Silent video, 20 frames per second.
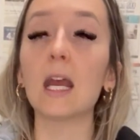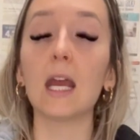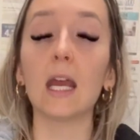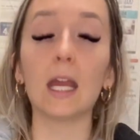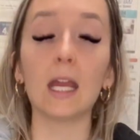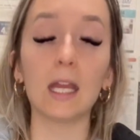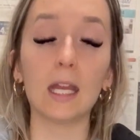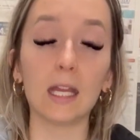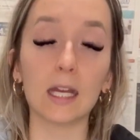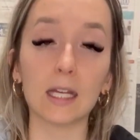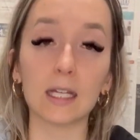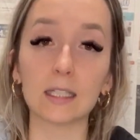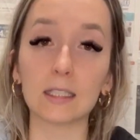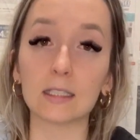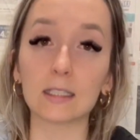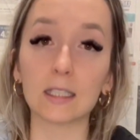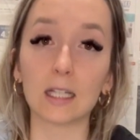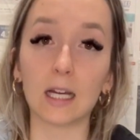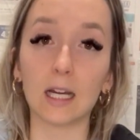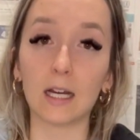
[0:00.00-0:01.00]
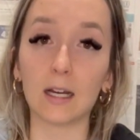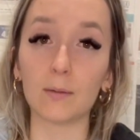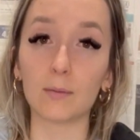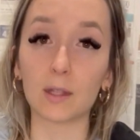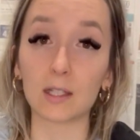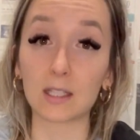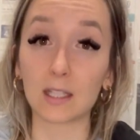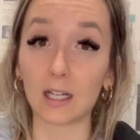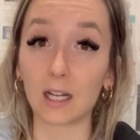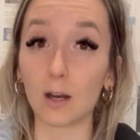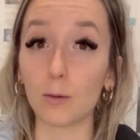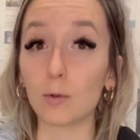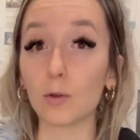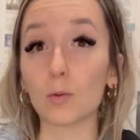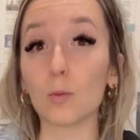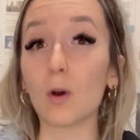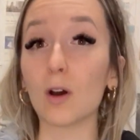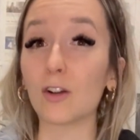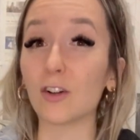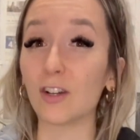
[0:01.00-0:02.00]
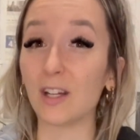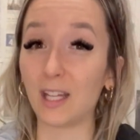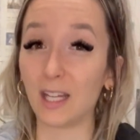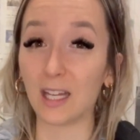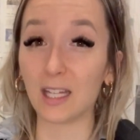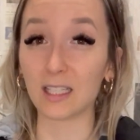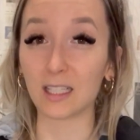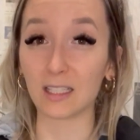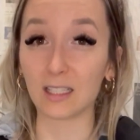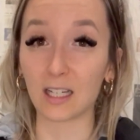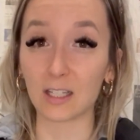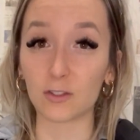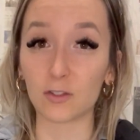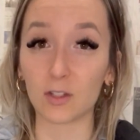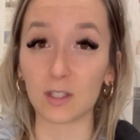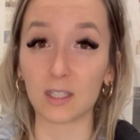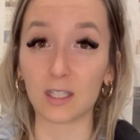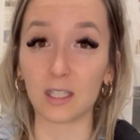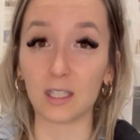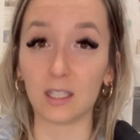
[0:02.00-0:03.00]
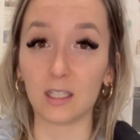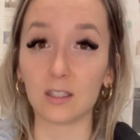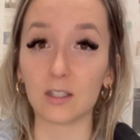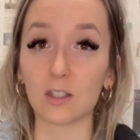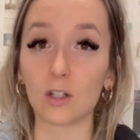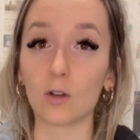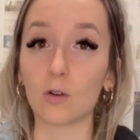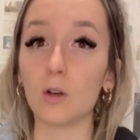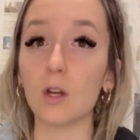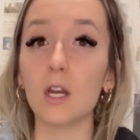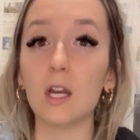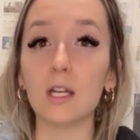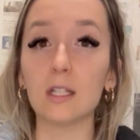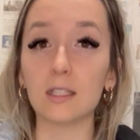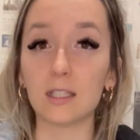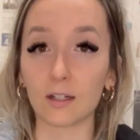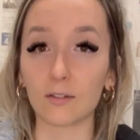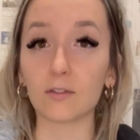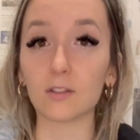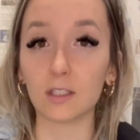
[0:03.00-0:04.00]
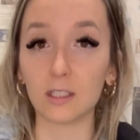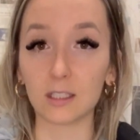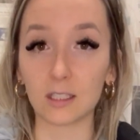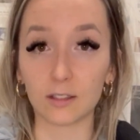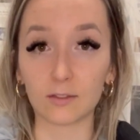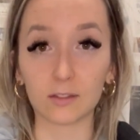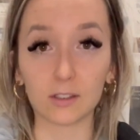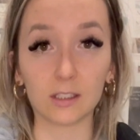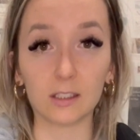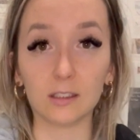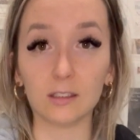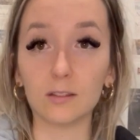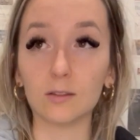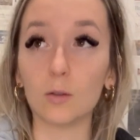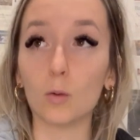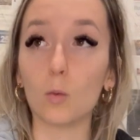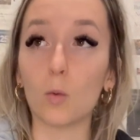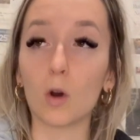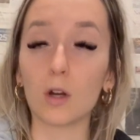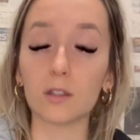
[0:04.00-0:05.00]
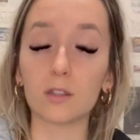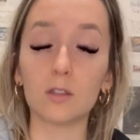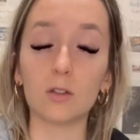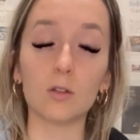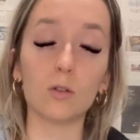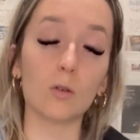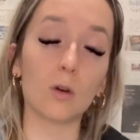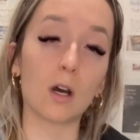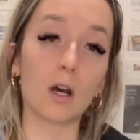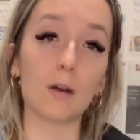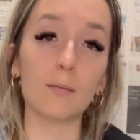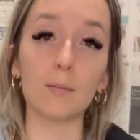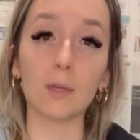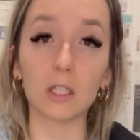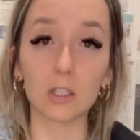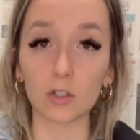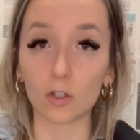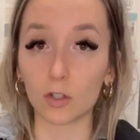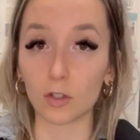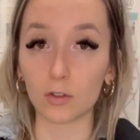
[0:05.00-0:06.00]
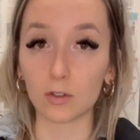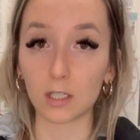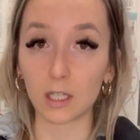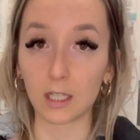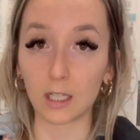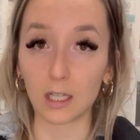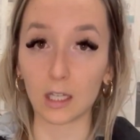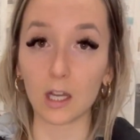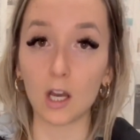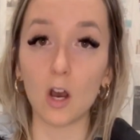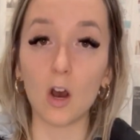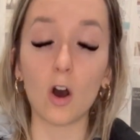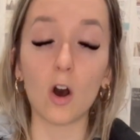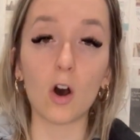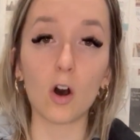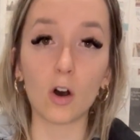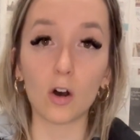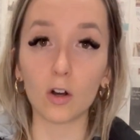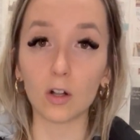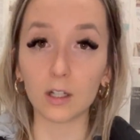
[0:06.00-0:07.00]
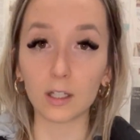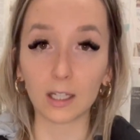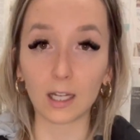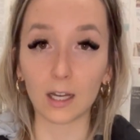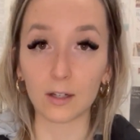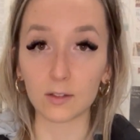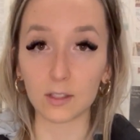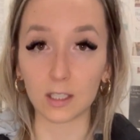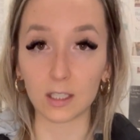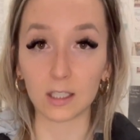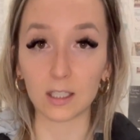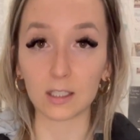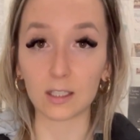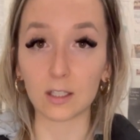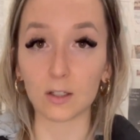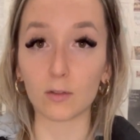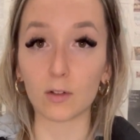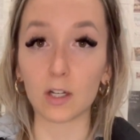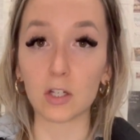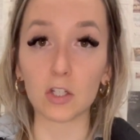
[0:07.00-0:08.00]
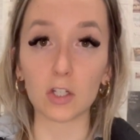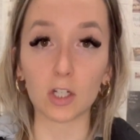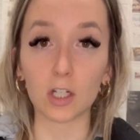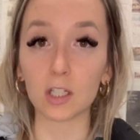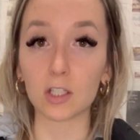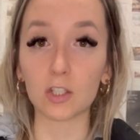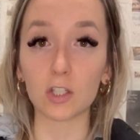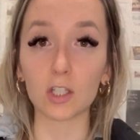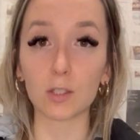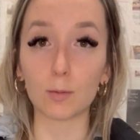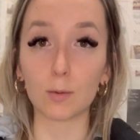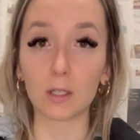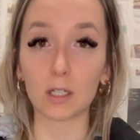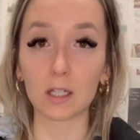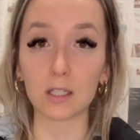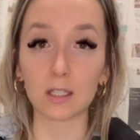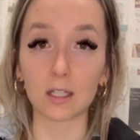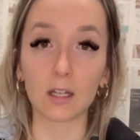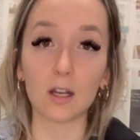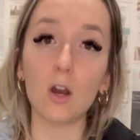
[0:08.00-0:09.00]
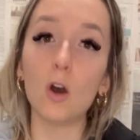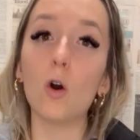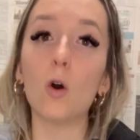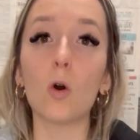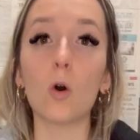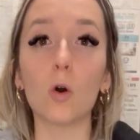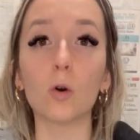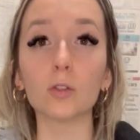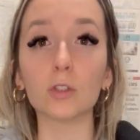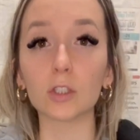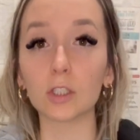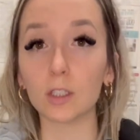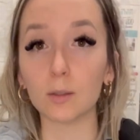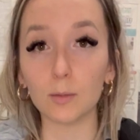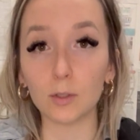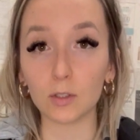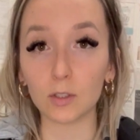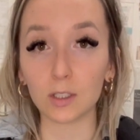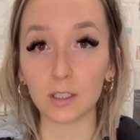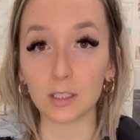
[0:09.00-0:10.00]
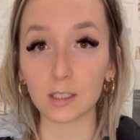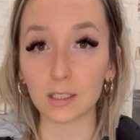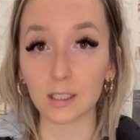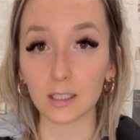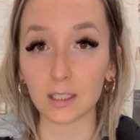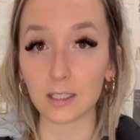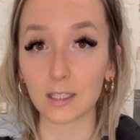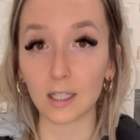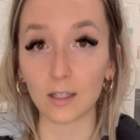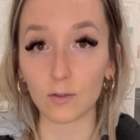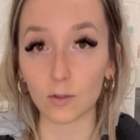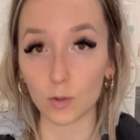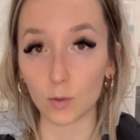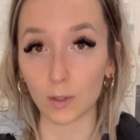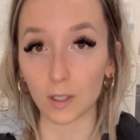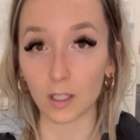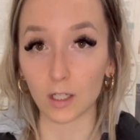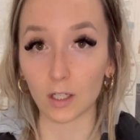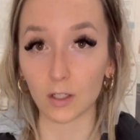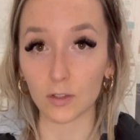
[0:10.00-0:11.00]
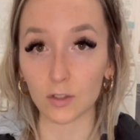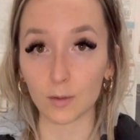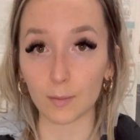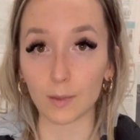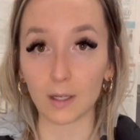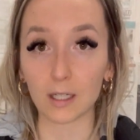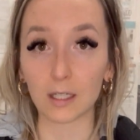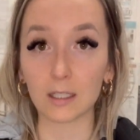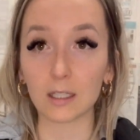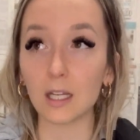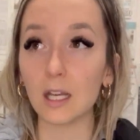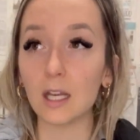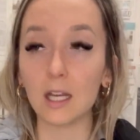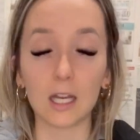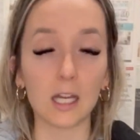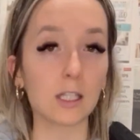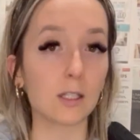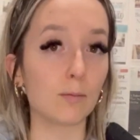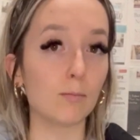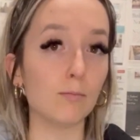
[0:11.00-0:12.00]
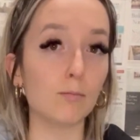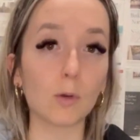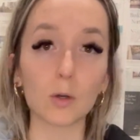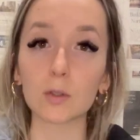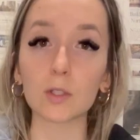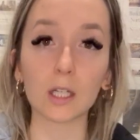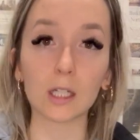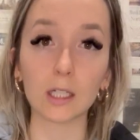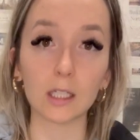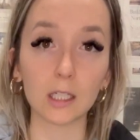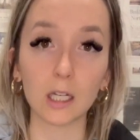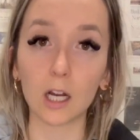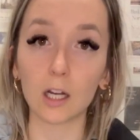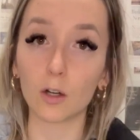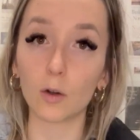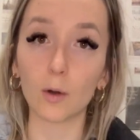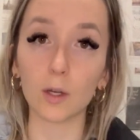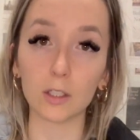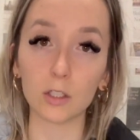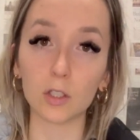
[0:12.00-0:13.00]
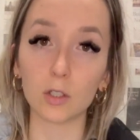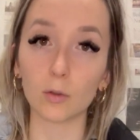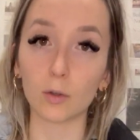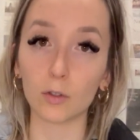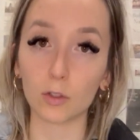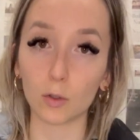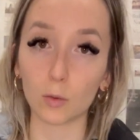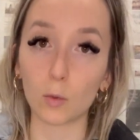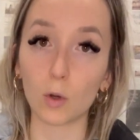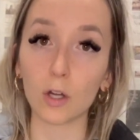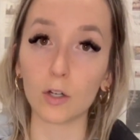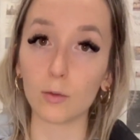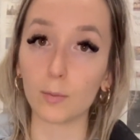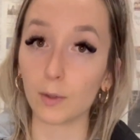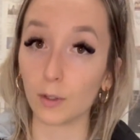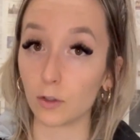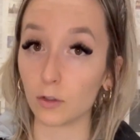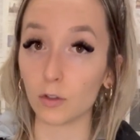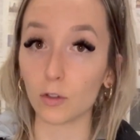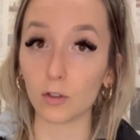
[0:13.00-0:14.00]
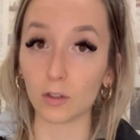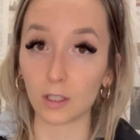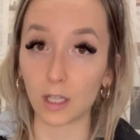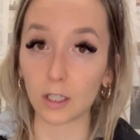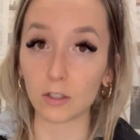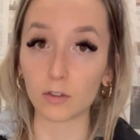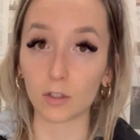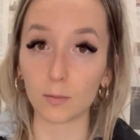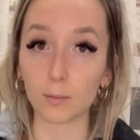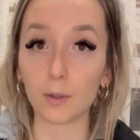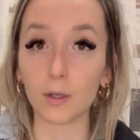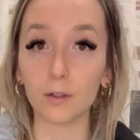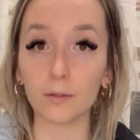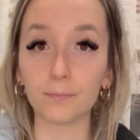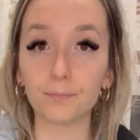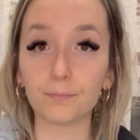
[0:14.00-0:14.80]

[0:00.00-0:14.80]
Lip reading: and that's gonna help with water and electricity. So definitely want to make sure you're taking all accounts into consideration, because just because an older community is gonna save you $20 a month, it's most likely not going to on your water bill and your electric bill.